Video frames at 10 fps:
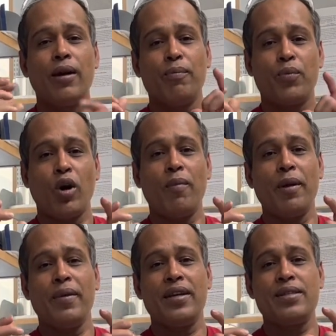
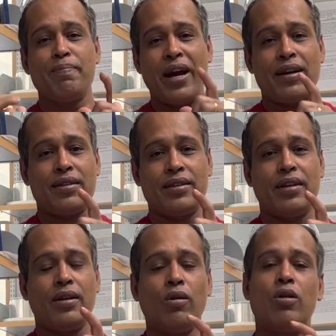problem is PET
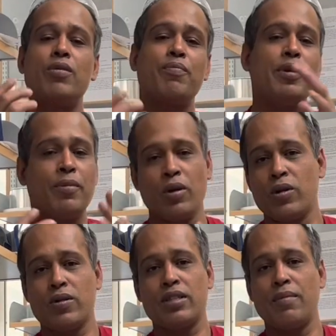ether, or people
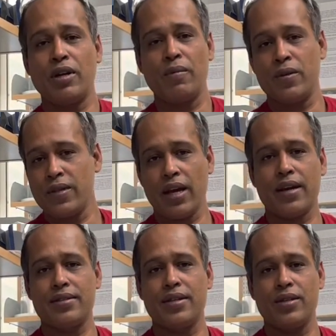also sometimes use
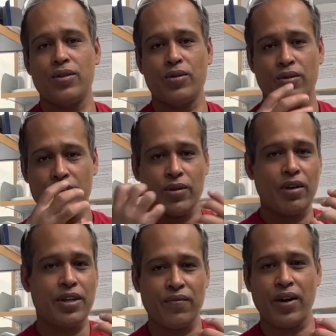hexane to
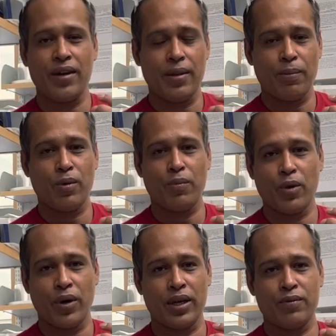resolidify the
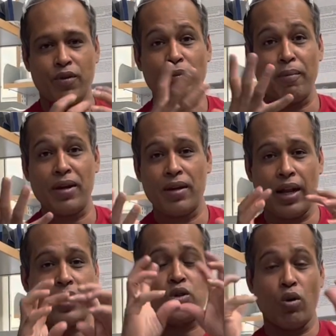product from the
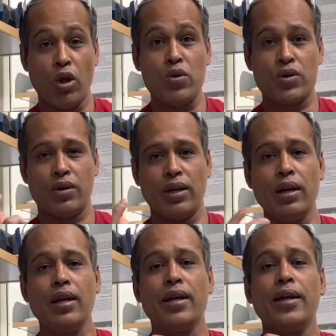like solution.
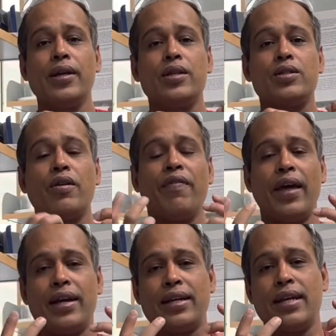So in
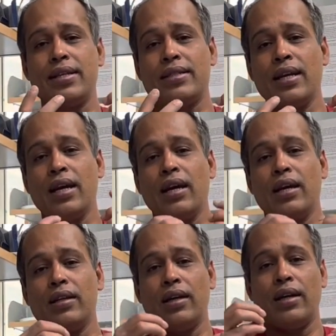that case,
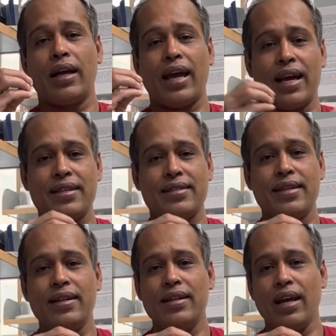the
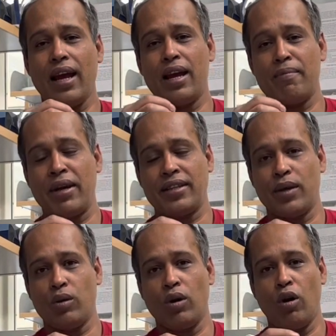hexane and
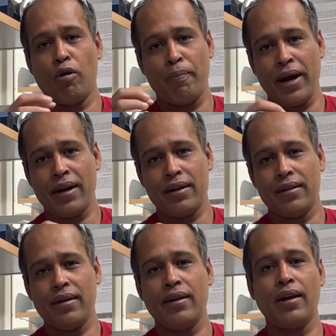methanol, or PET
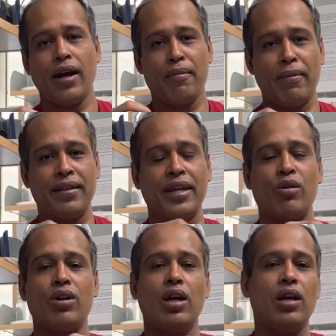ether and
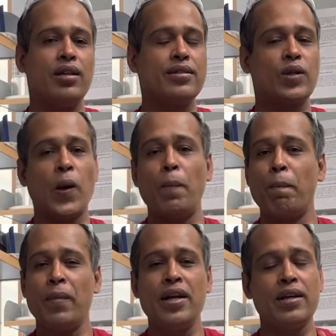methanol, is
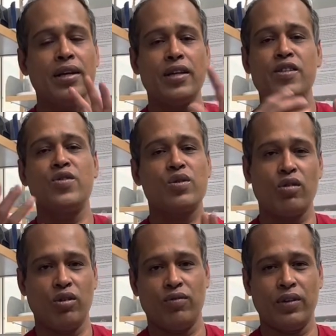completely
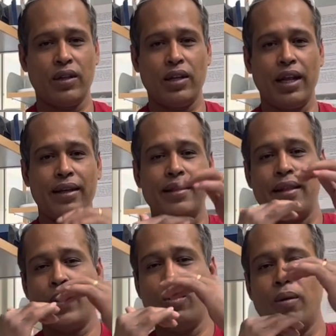insoluble. Like they
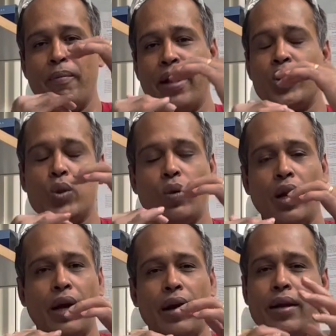will make two
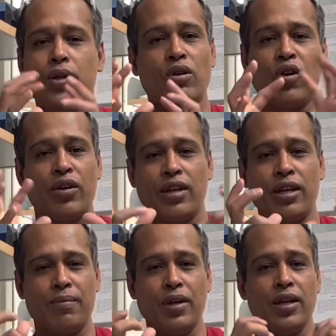layers. It will not
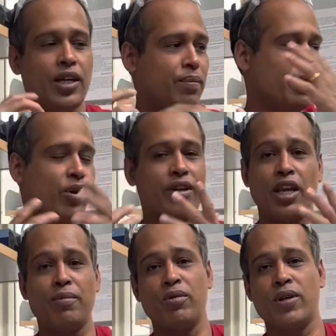give, cannot
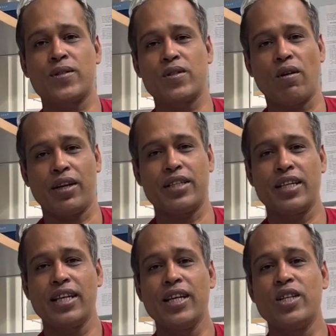give you the salt.
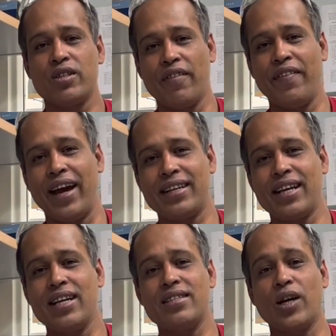So in that
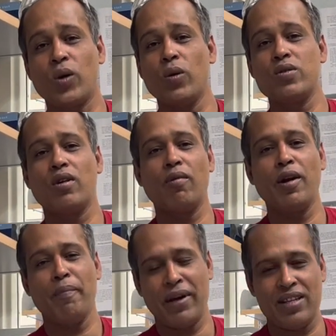case, the
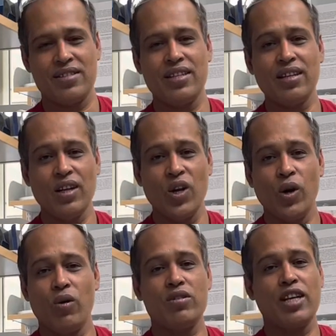co-solvent benzene,
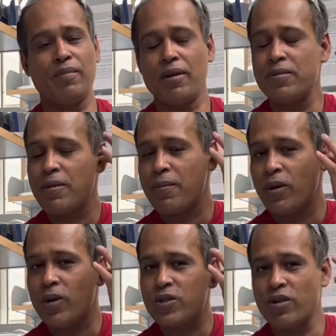or sometimes people
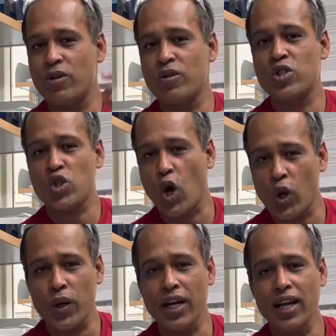also use
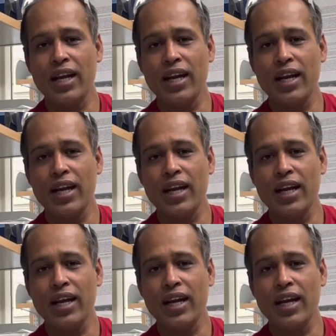toluene.